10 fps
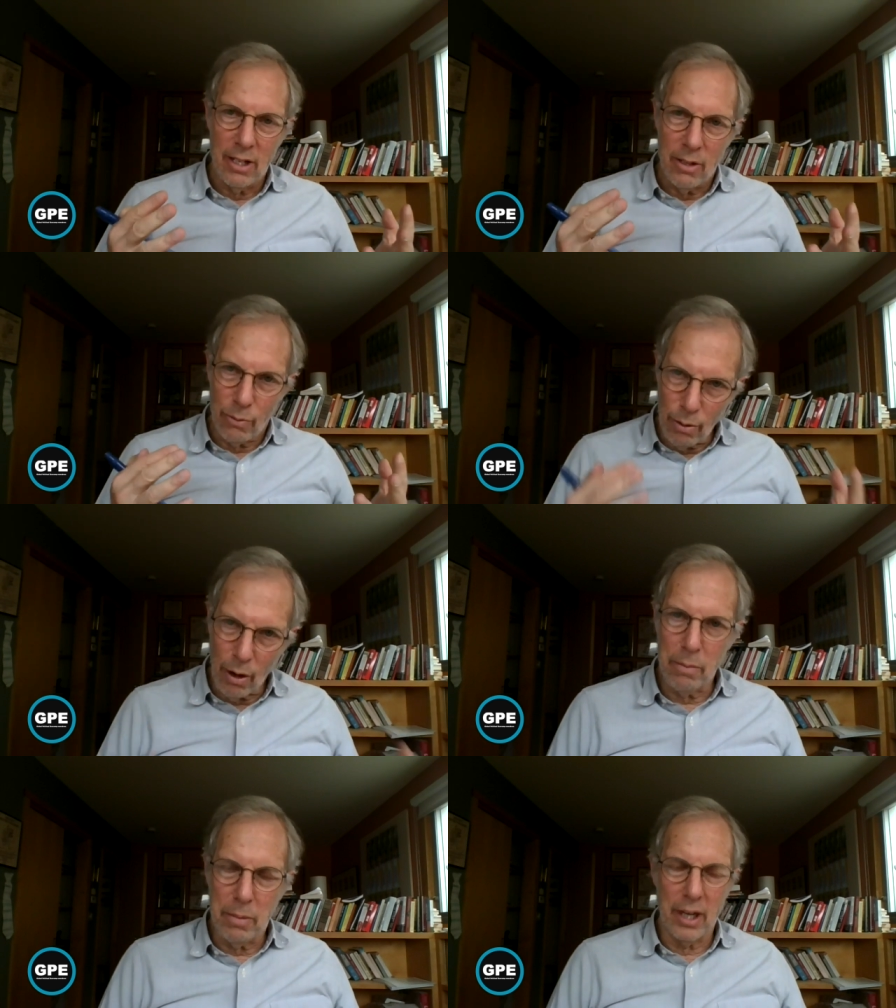
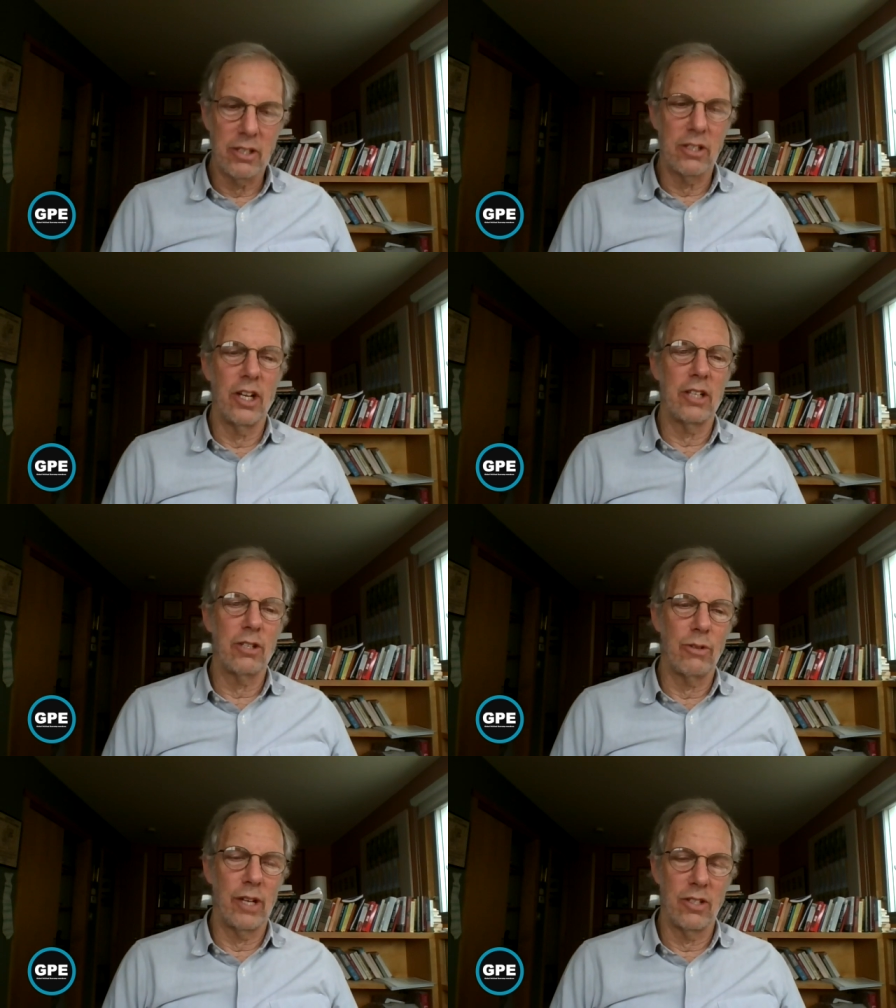robust just
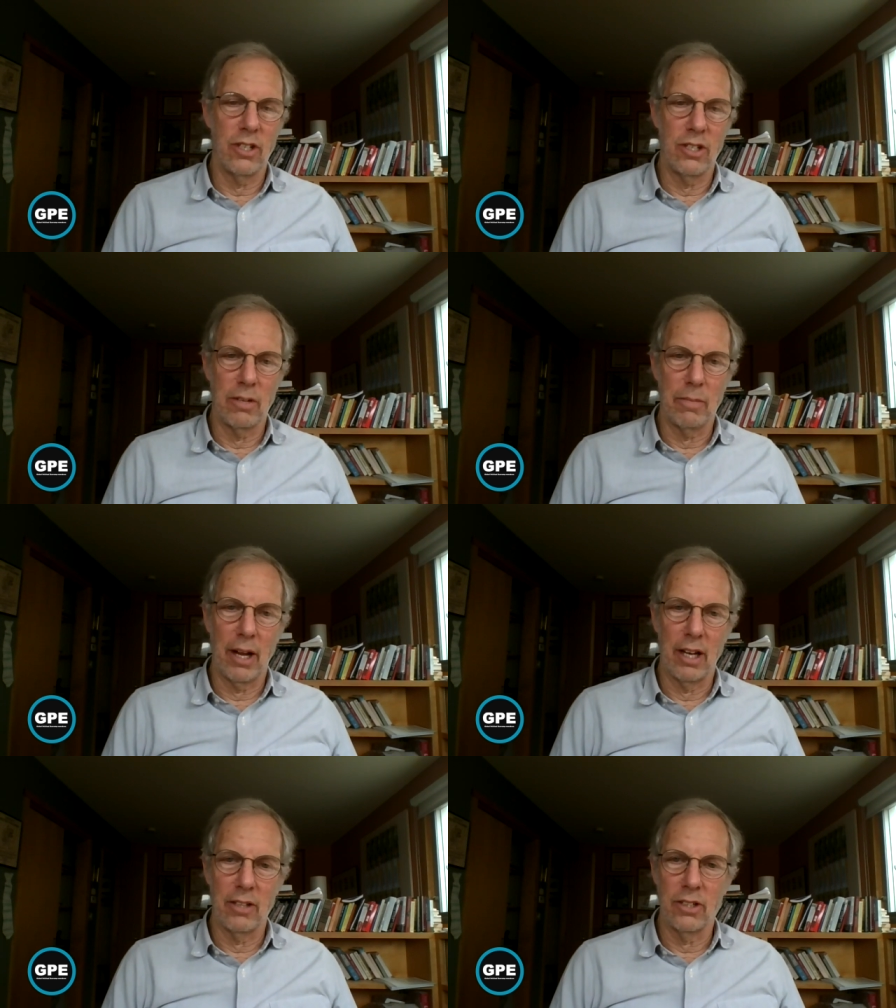transition
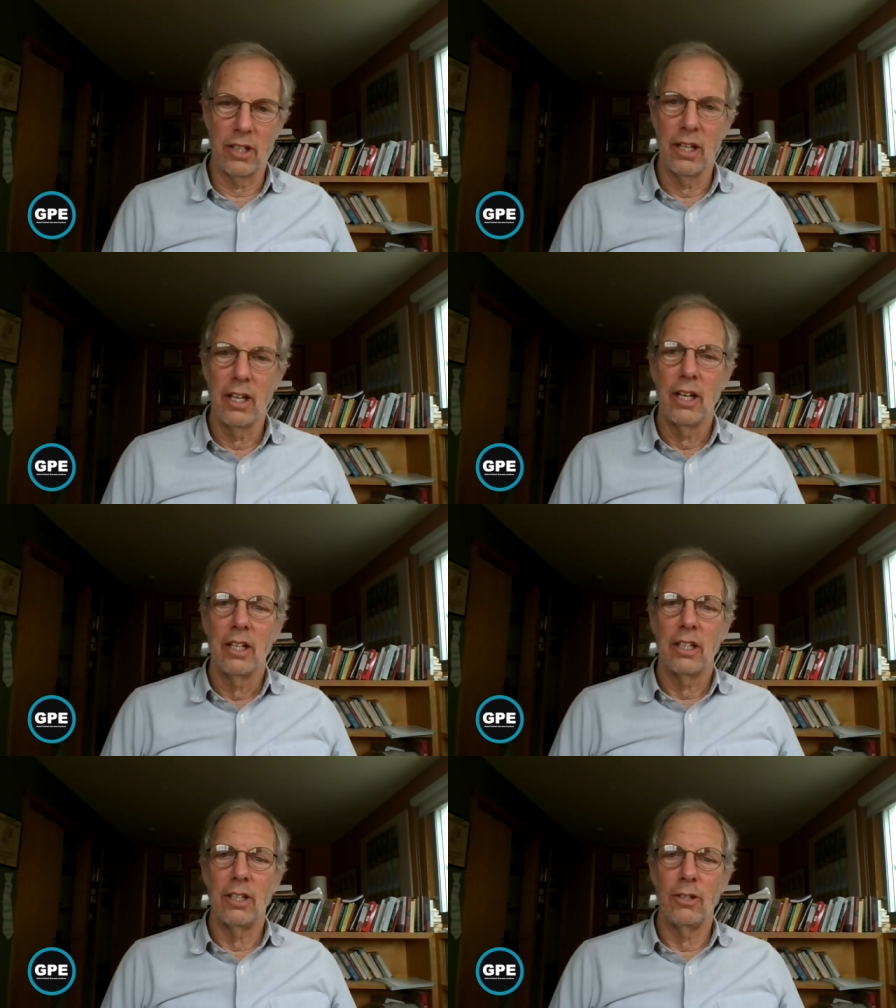policy
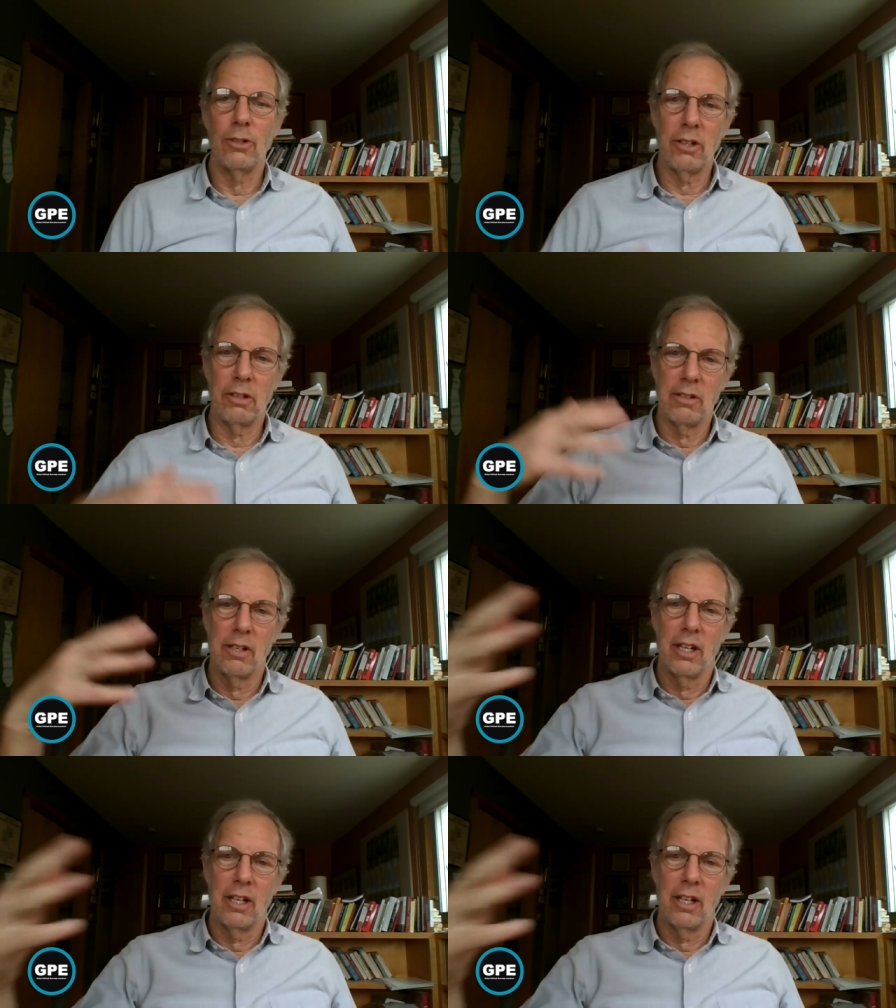that you could